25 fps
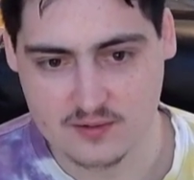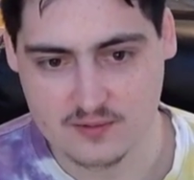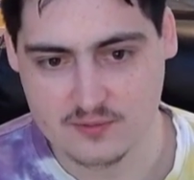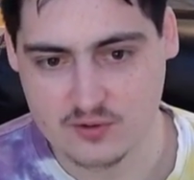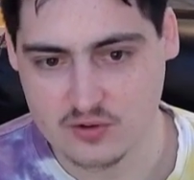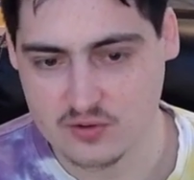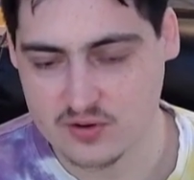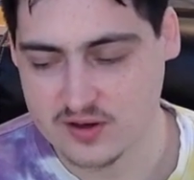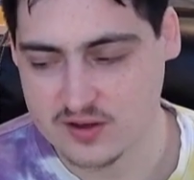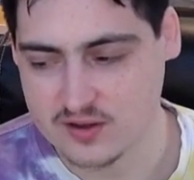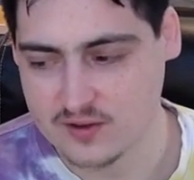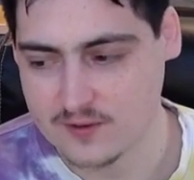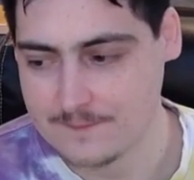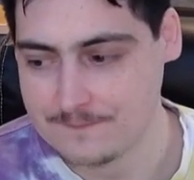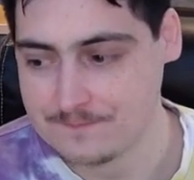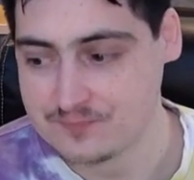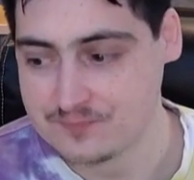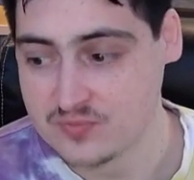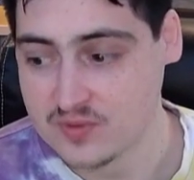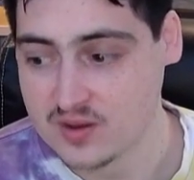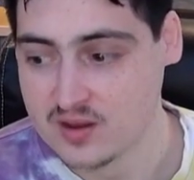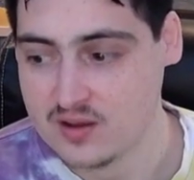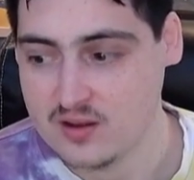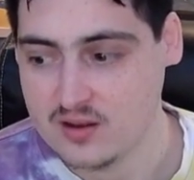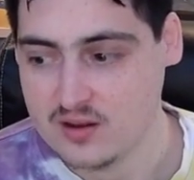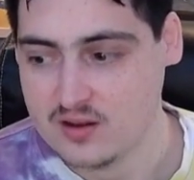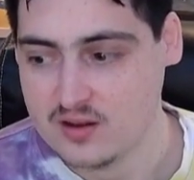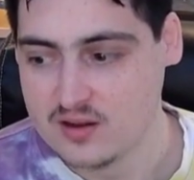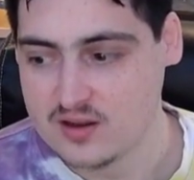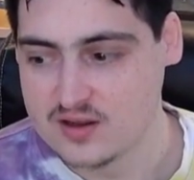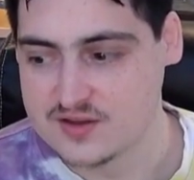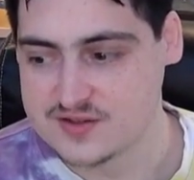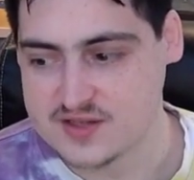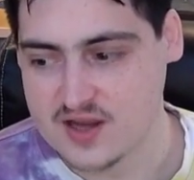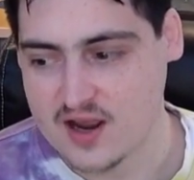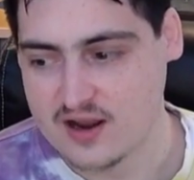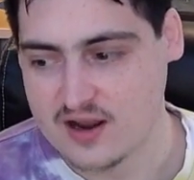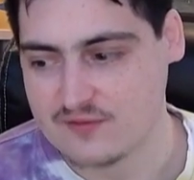curriculum
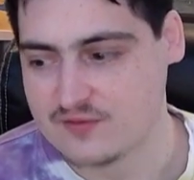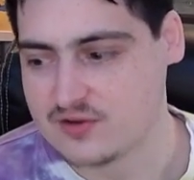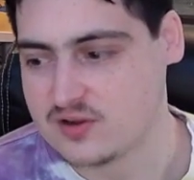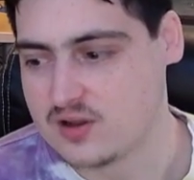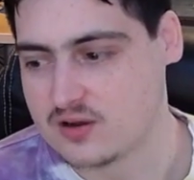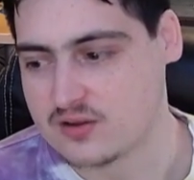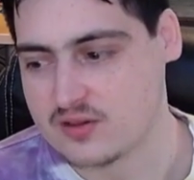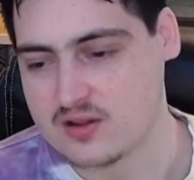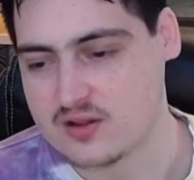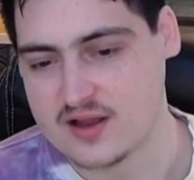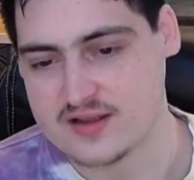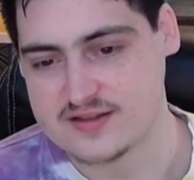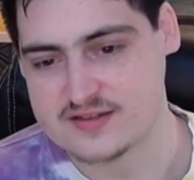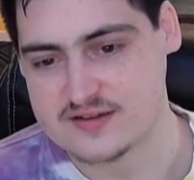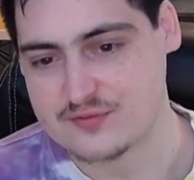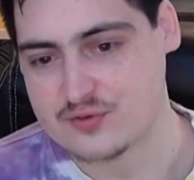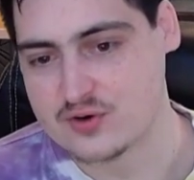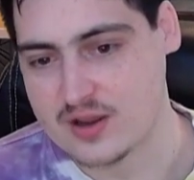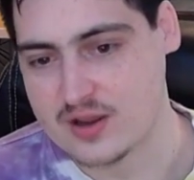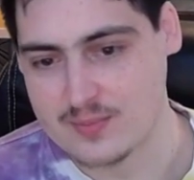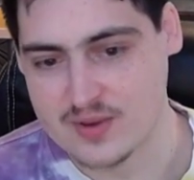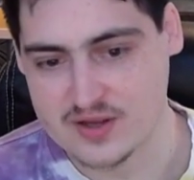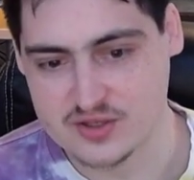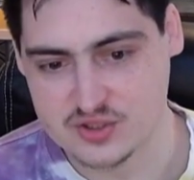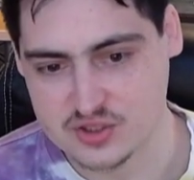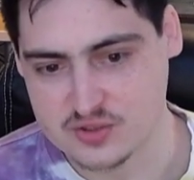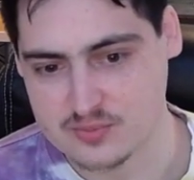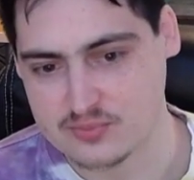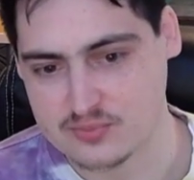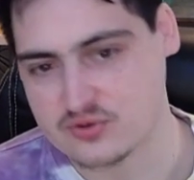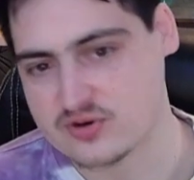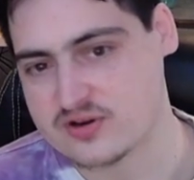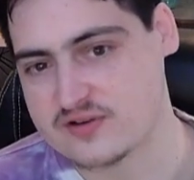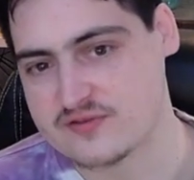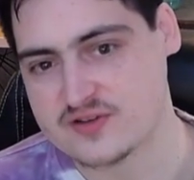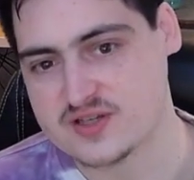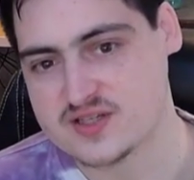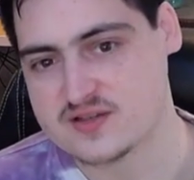is kind of along the lines of what I mentioned
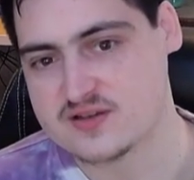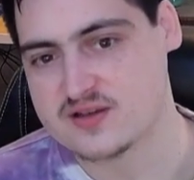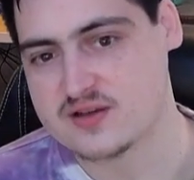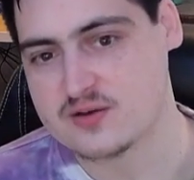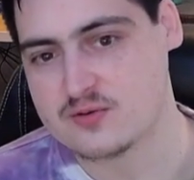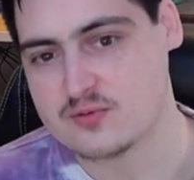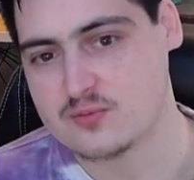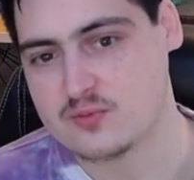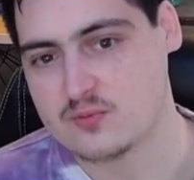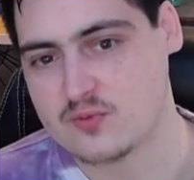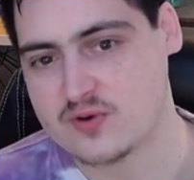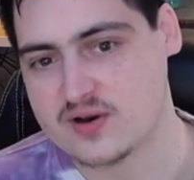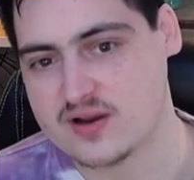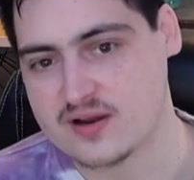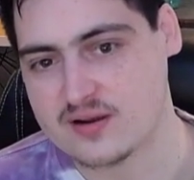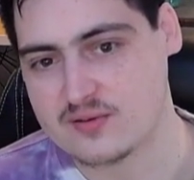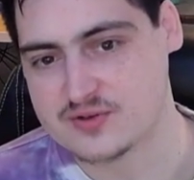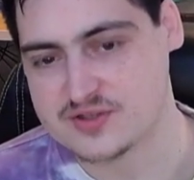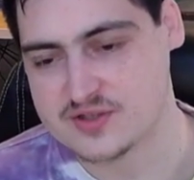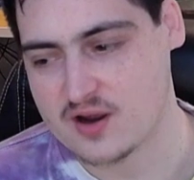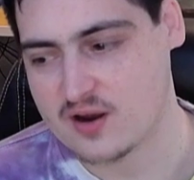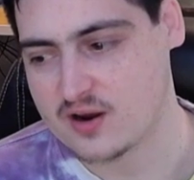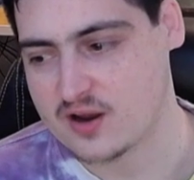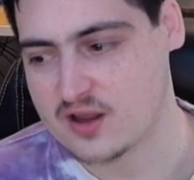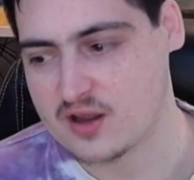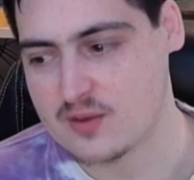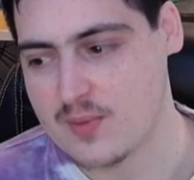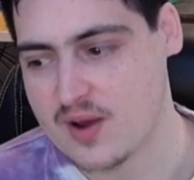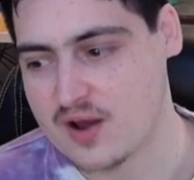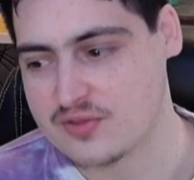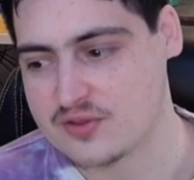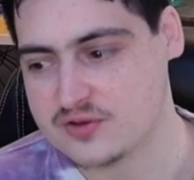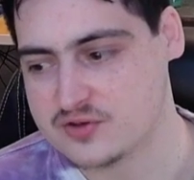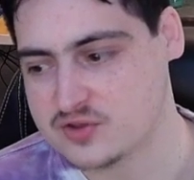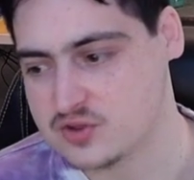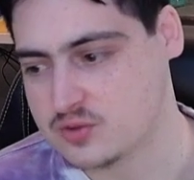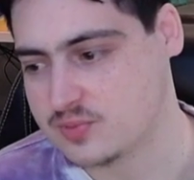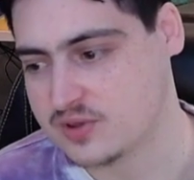previously when I was talking about
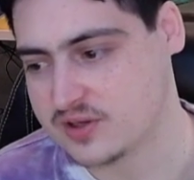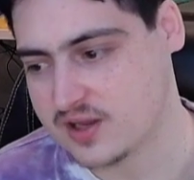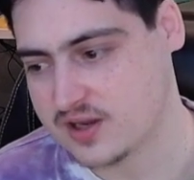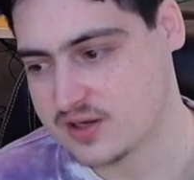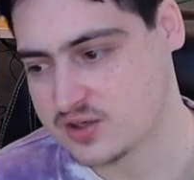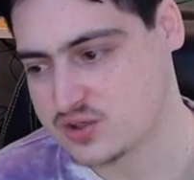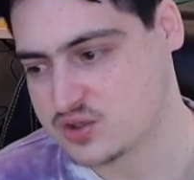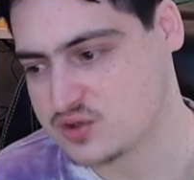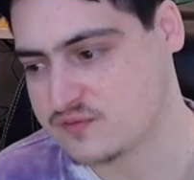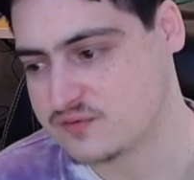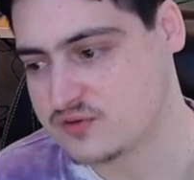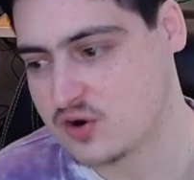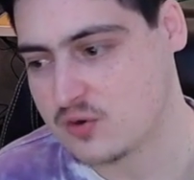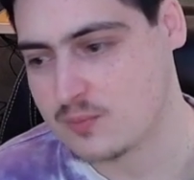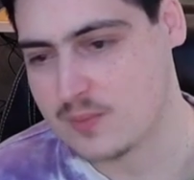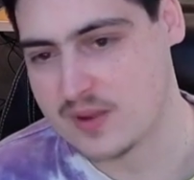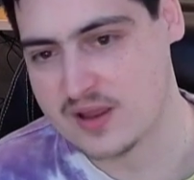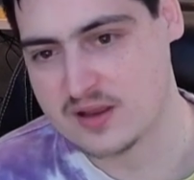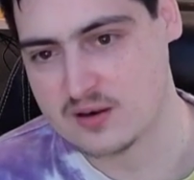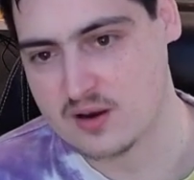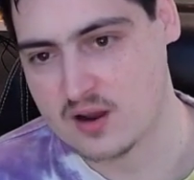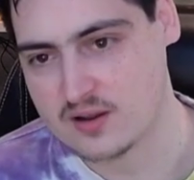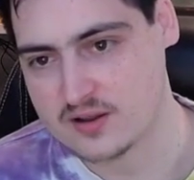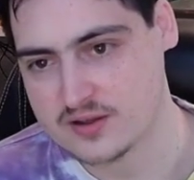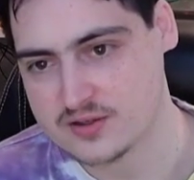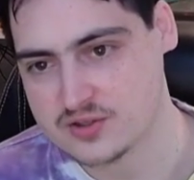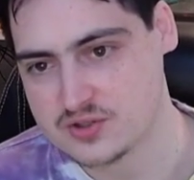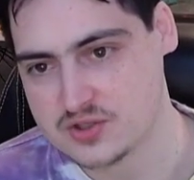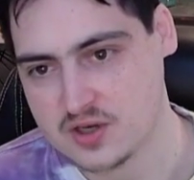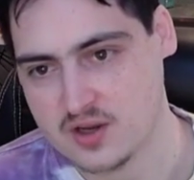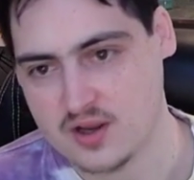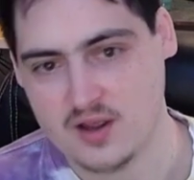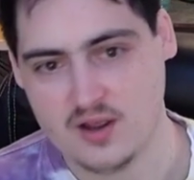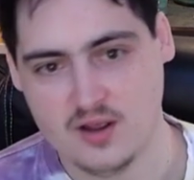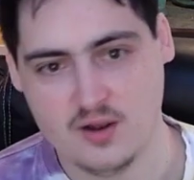the duplication of domain knowledge.